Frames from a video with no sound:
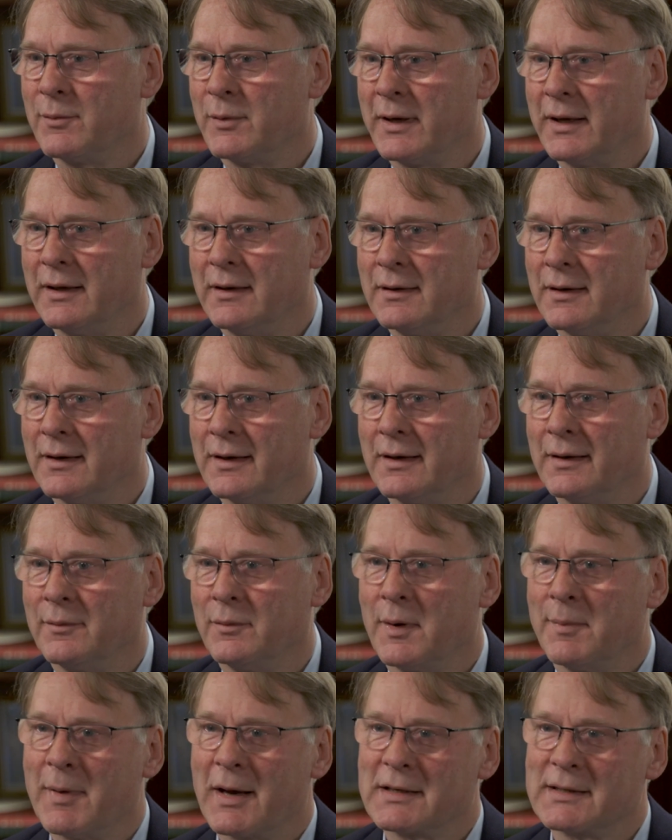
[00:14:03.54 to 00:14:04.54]
we
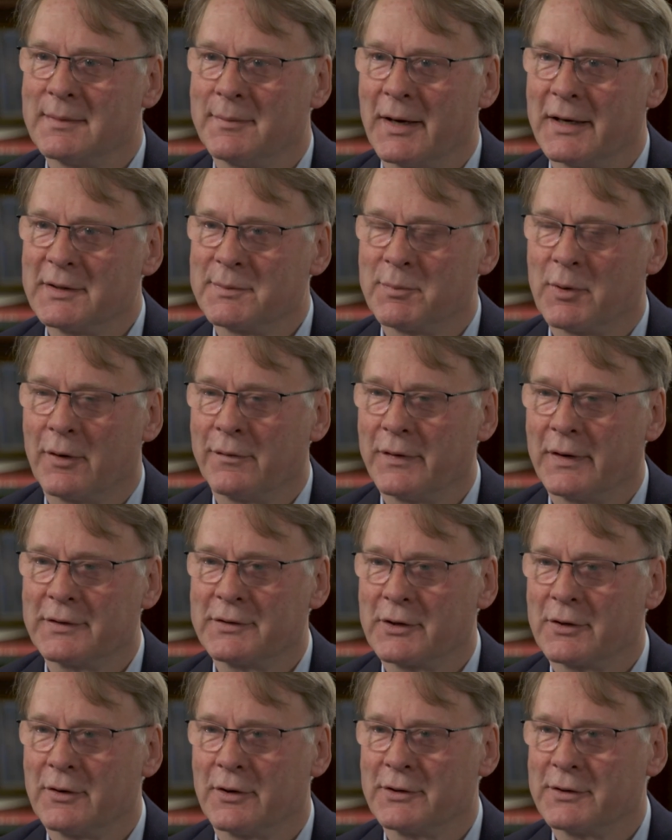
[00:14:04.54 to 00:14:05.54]
maximize
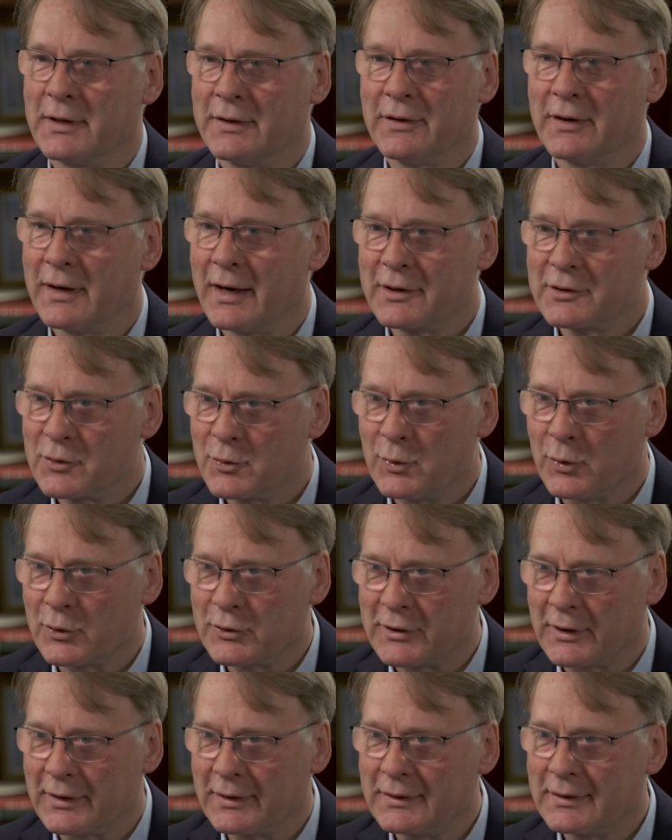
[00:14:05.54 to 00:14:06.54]
profits in the next
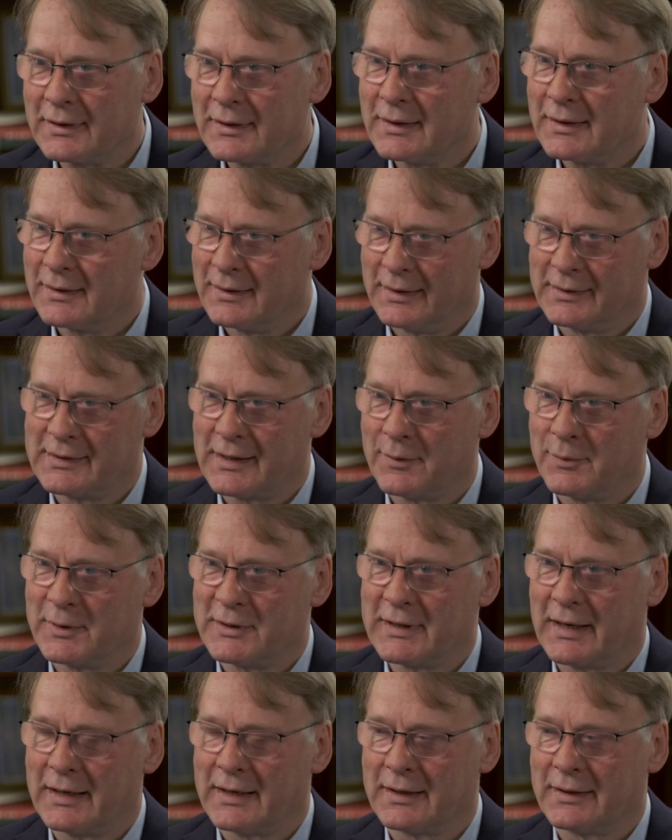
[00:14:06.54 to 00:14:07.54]
quarter. They said we
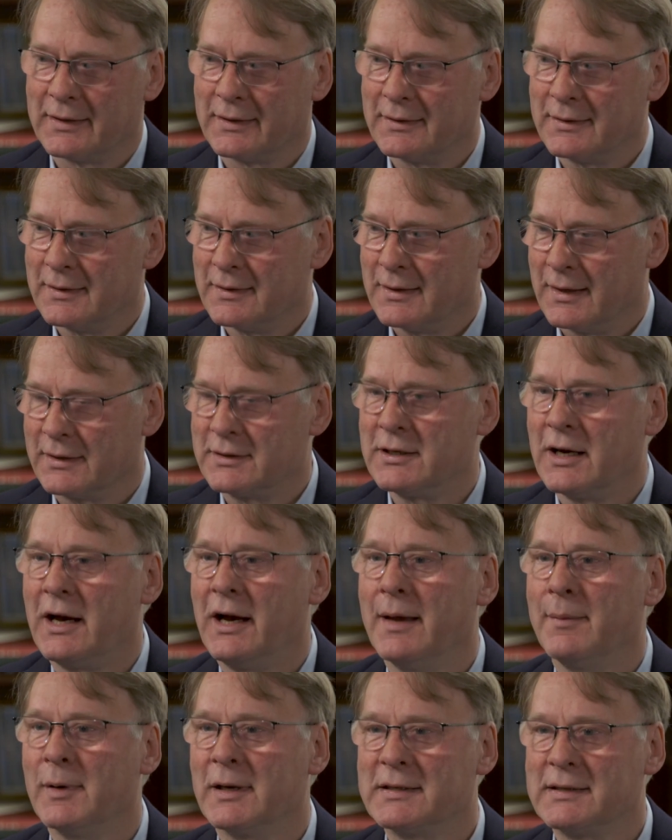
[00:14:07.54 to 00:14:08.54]
take a
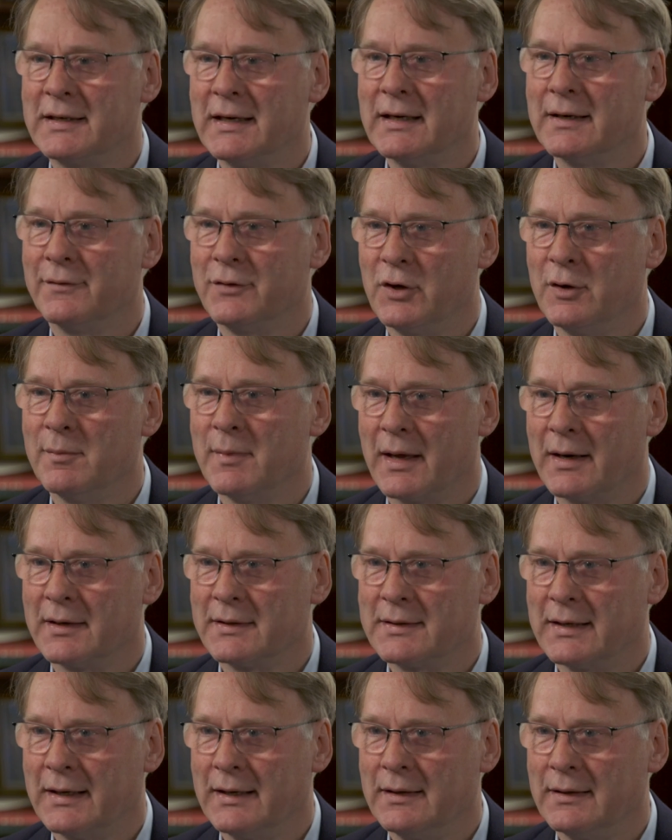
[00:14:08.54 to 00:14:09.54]
timeless need of
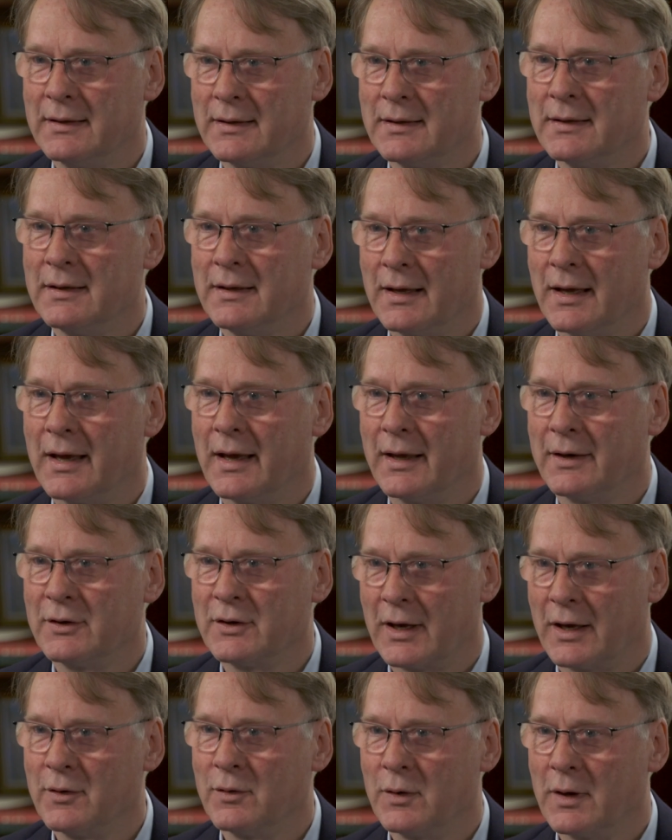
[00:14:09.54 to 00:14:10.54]
humanity,
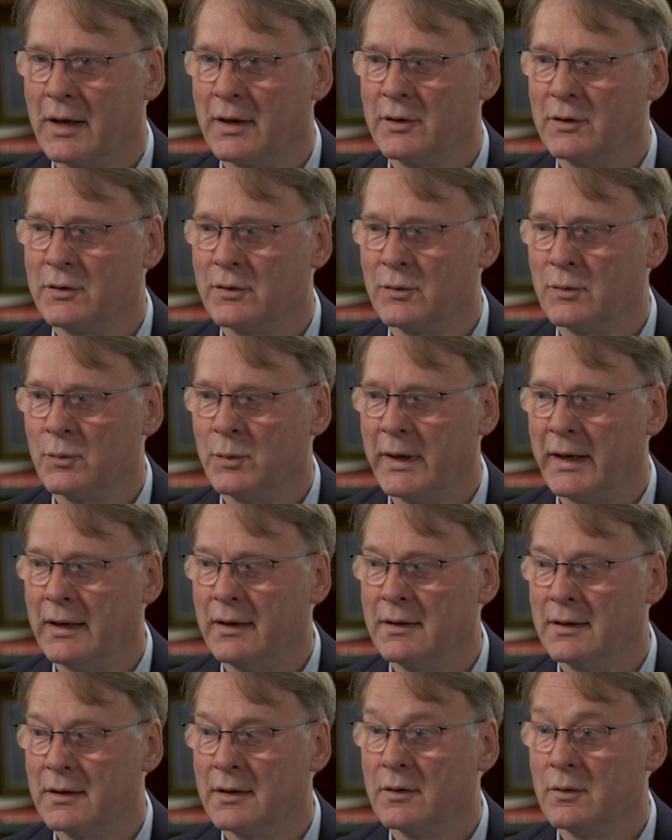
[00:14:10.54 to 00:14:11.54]
and
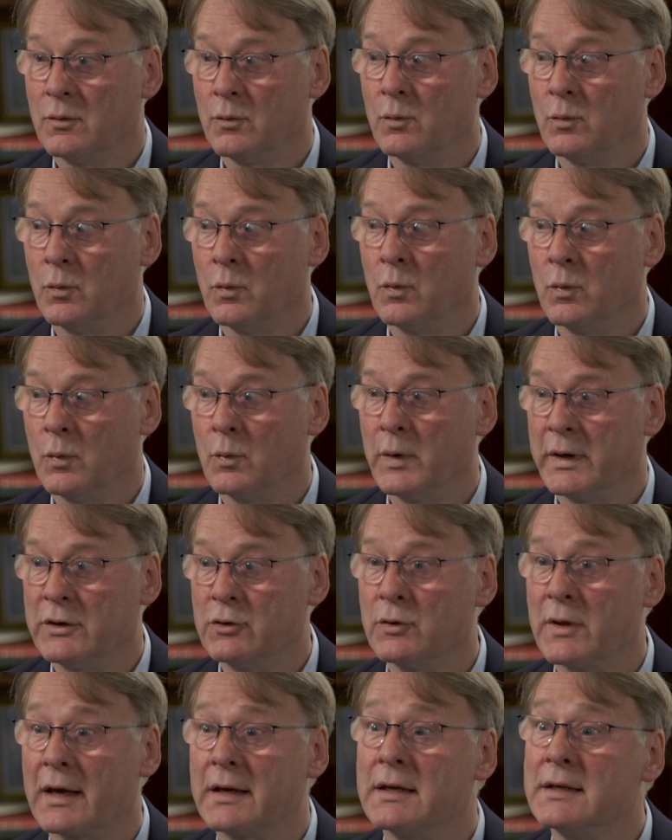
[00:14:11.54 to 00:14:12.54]
we
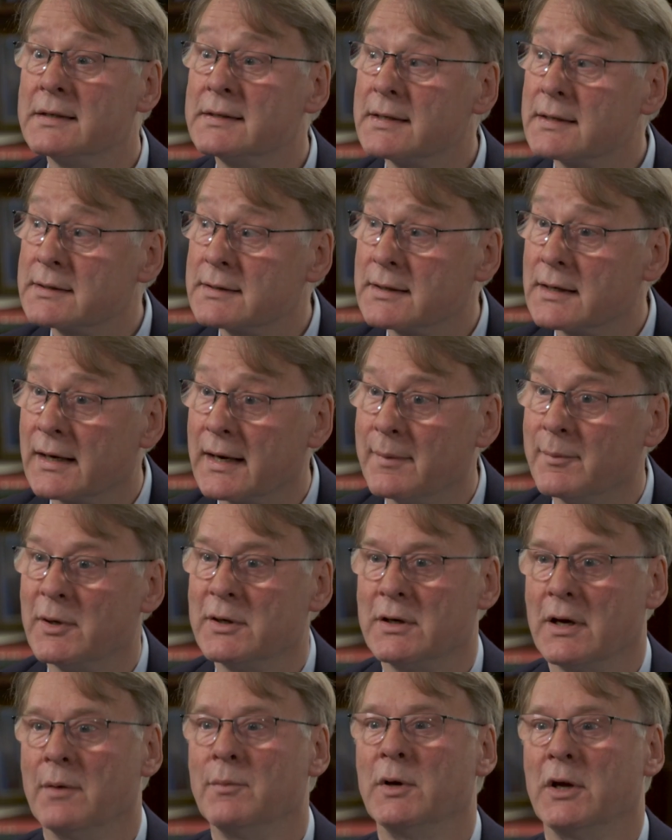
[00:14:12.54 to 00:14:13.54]
do that consistently,
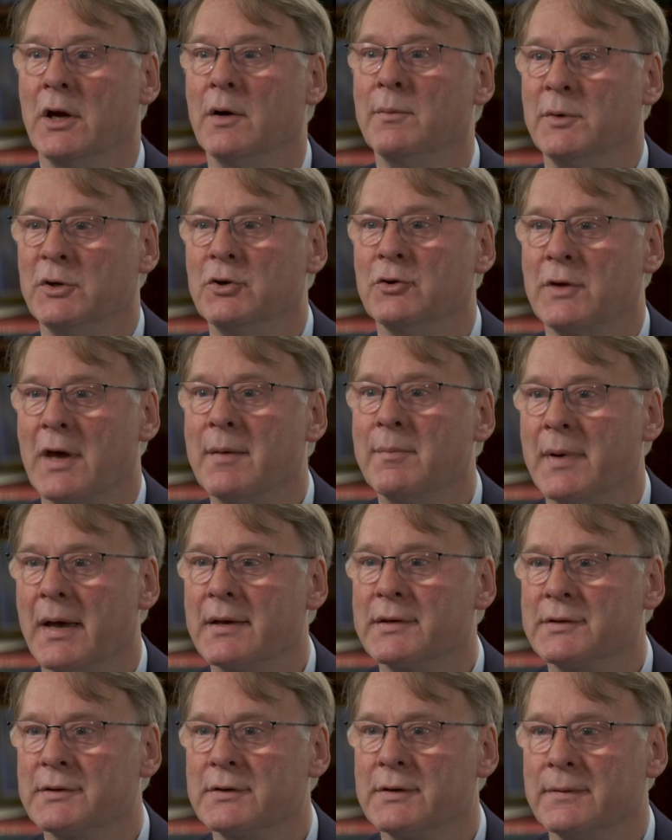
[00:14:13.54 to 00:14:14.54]
and we do that
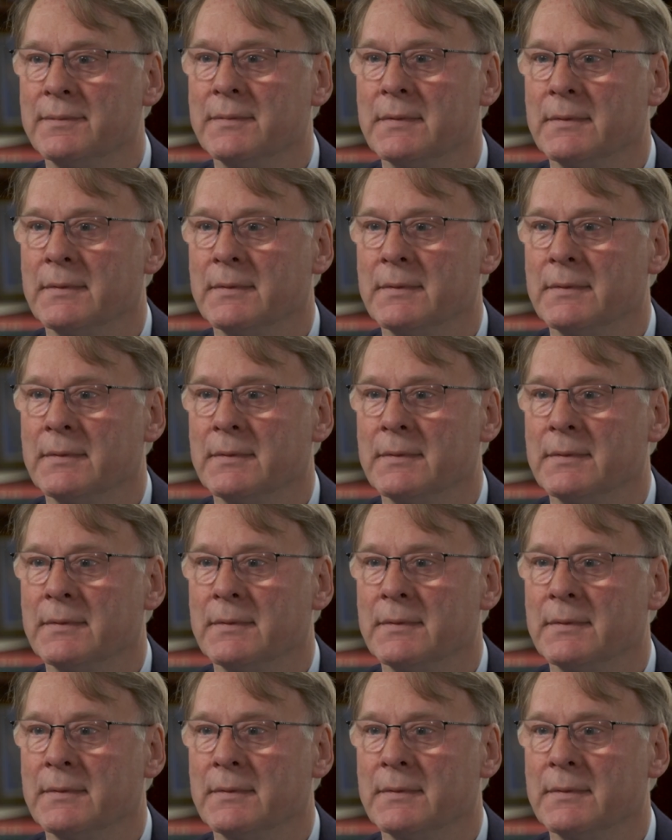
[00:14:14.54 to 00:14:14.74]
best.